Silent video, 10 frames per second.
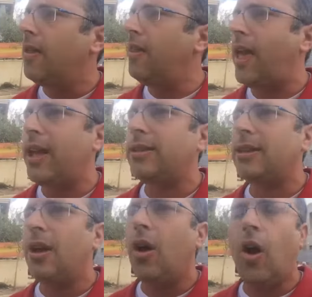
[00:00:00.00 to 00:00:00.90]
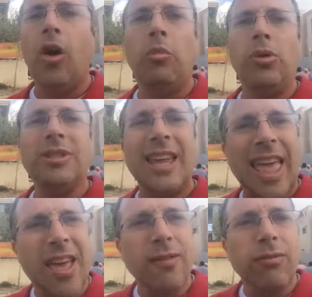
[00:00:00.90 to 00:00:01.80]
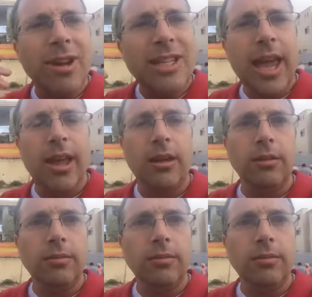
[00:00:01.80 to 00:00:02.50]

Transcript: that almost every day,